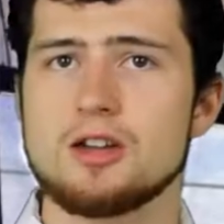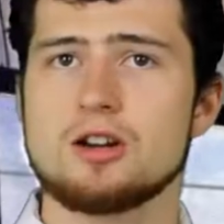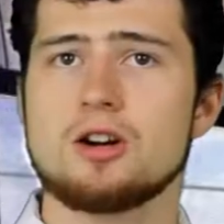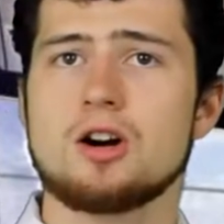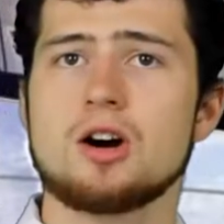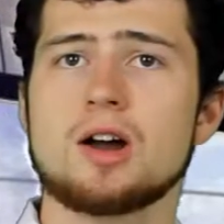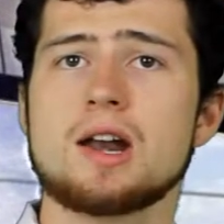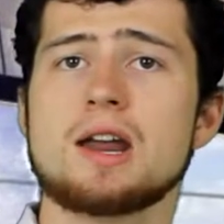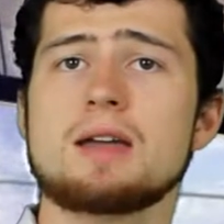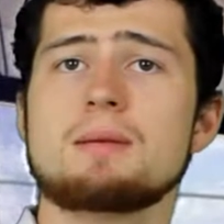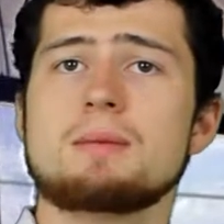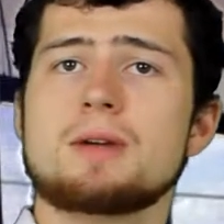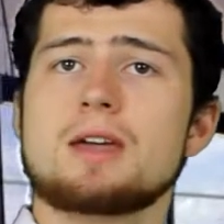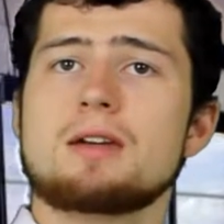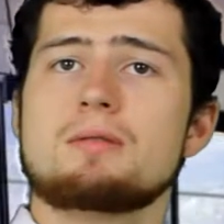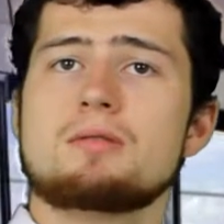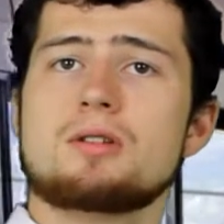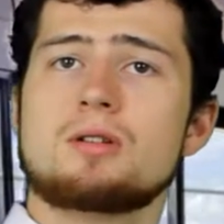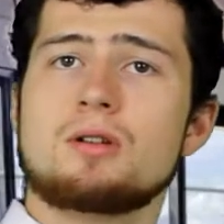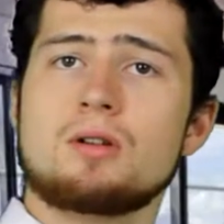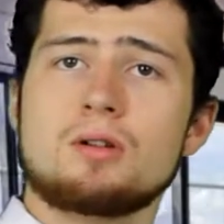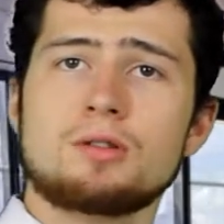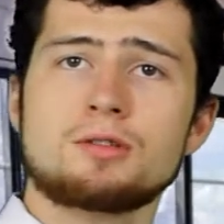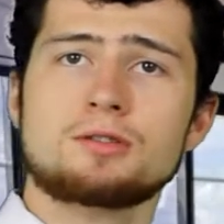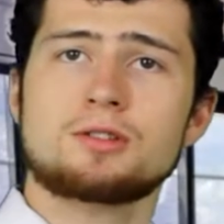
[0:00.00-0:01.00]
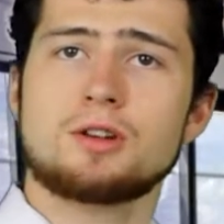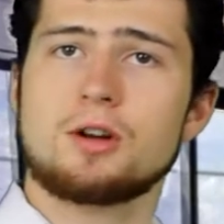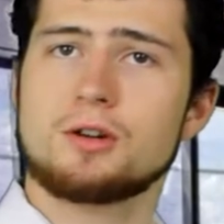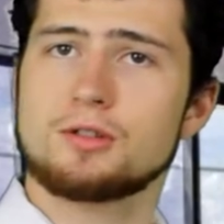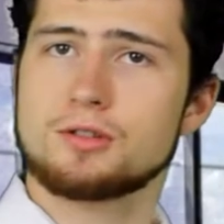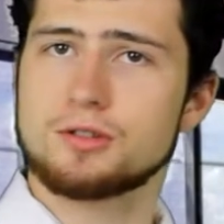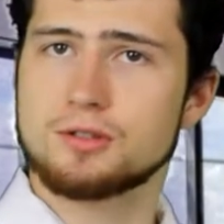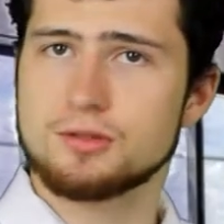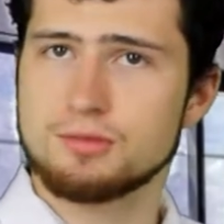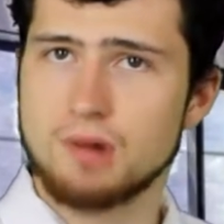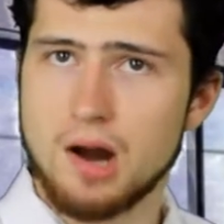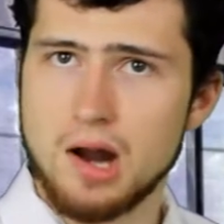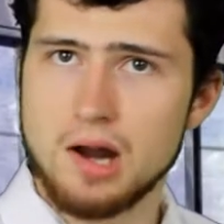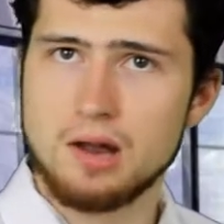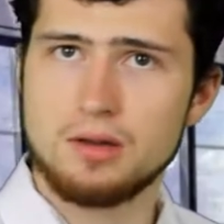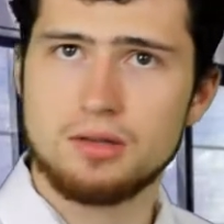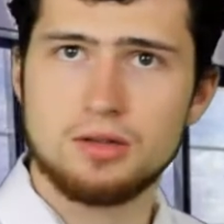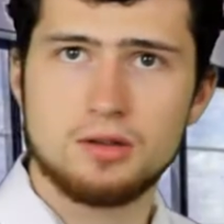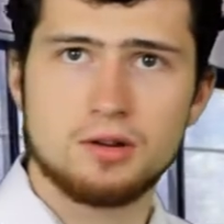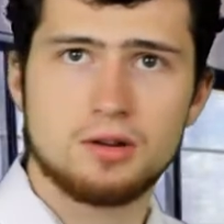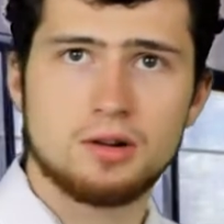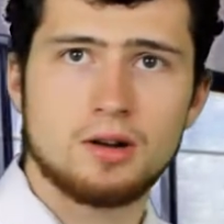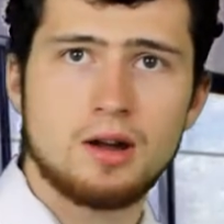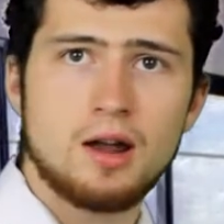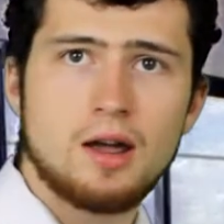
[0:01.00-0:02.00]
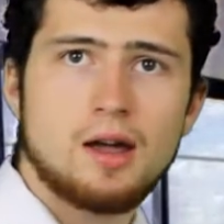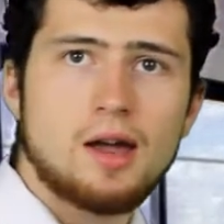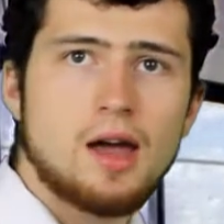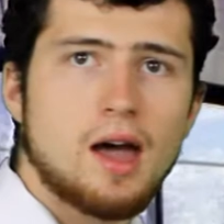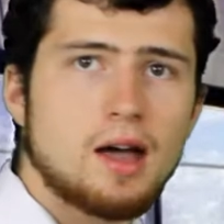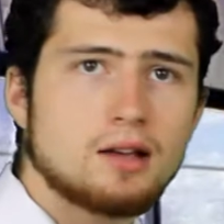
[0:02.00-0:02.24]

economy would also strengthen